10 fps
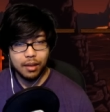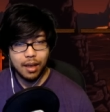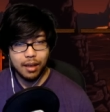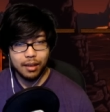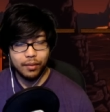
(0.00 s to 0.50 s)

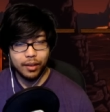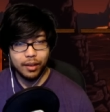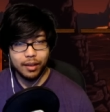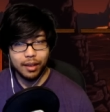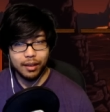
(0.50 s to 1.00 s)
I gotta
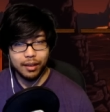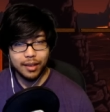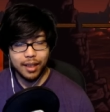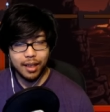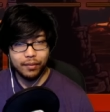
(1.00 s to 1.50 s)
freaking get. I'm gonna
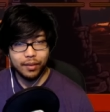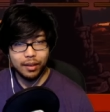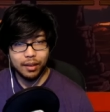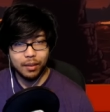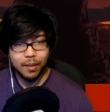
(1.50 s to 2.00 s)
take off
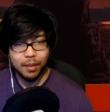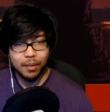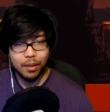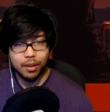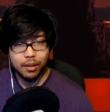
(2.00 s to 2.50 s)
the uh, the battle
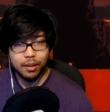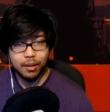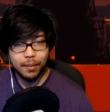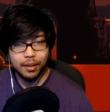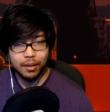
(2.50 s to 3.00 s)
potion. Uh,
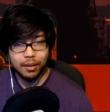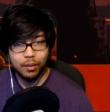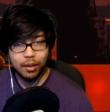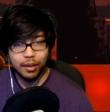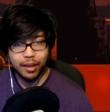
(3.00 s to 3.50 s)
I mean the, the
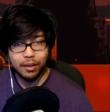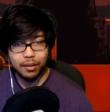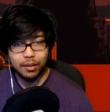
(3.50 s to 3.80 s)
water candles.